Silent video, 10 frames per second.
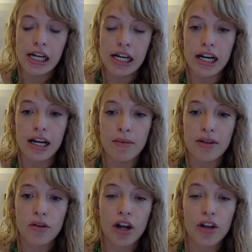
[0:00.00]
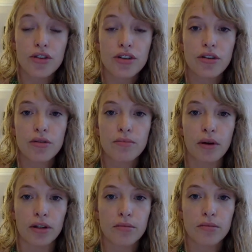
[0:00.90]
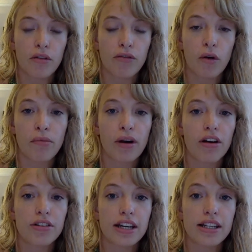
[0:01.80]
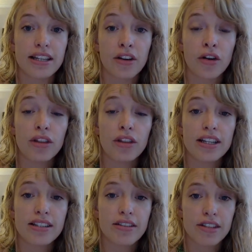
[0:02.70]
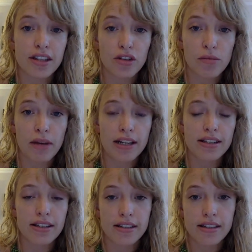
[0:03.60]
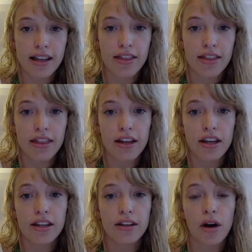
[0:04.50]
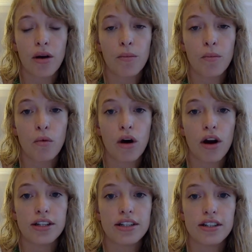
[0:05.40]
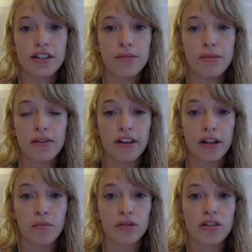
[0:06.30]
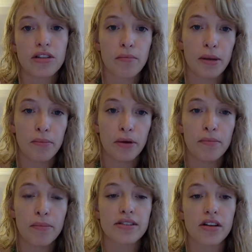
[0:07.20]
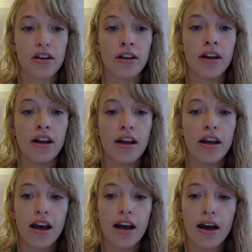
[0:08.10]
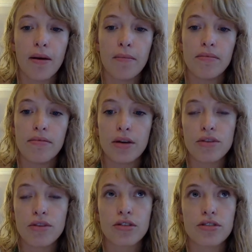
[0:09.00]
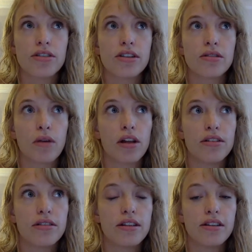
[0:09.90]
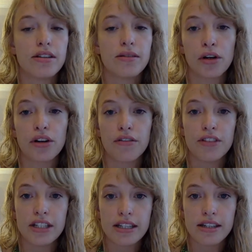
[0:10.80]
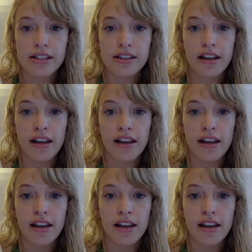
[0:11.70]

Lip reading: And so countries are responsible for prioritizing their own list of essential medicines that they want to be available to their people based on their resources as well as the burden of disease.